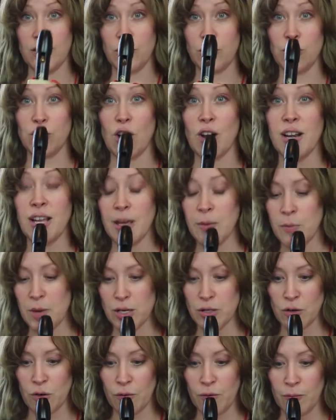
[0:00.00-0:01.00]
So starting at
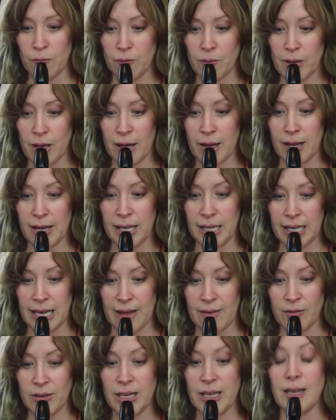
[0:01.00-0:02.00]
measure
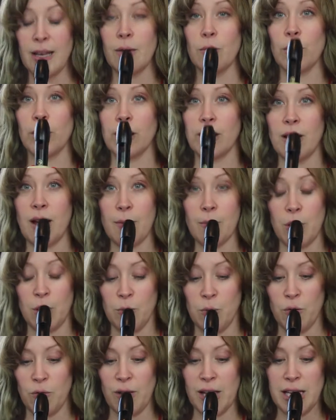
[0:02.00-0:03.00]
11, and I'm going to
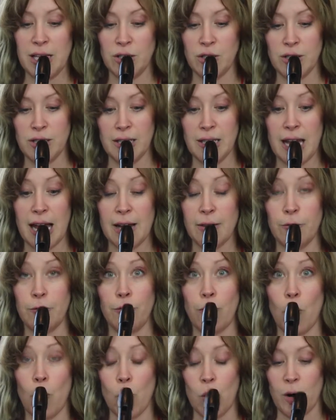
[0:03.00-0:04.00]
move into line
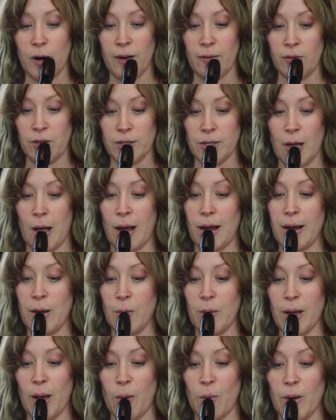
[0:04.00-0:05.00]
4 of the song. Here
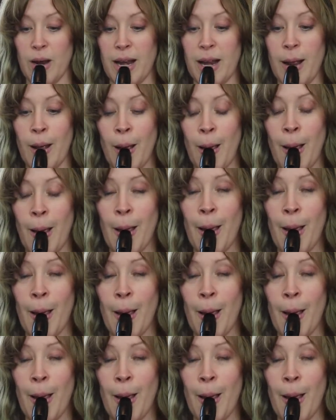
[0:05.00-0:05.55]
we go. Ready?